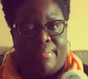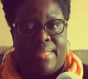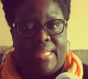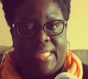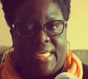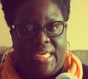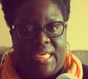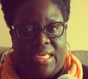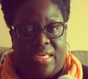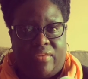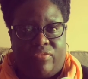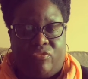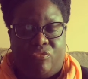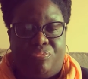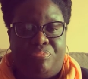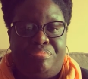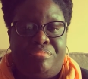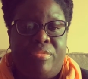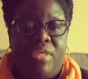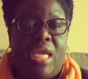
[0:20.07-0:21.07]
believe.
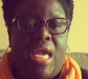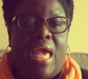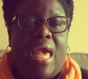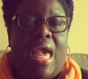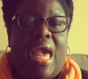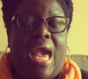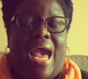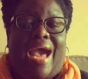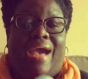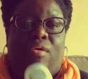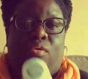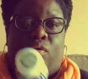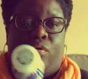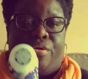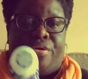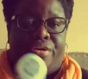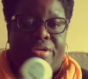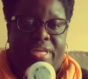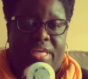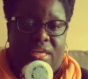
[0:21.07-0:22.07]
I
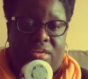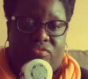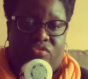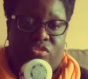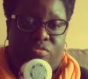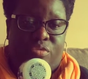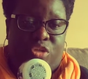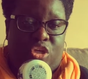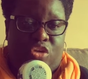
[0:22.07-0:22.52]
ordered it from